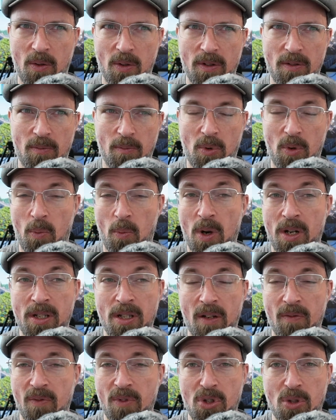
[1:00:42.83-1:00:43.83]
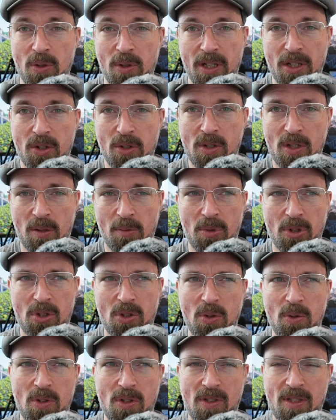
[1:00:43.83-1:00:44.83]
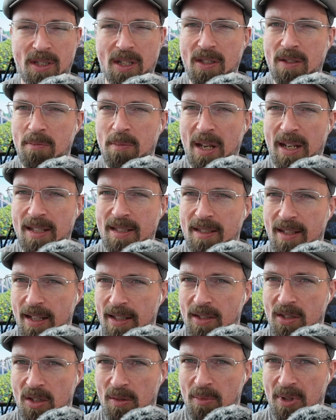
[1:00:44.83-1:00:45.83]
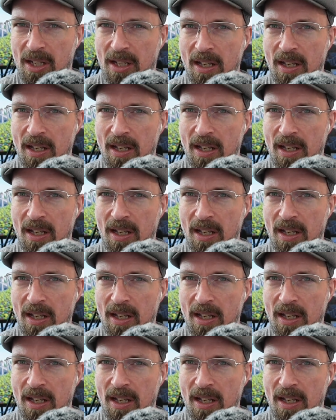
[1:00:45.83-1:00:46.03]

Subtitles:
well, one, not visually interesting, but two, just doesn't make sense to me.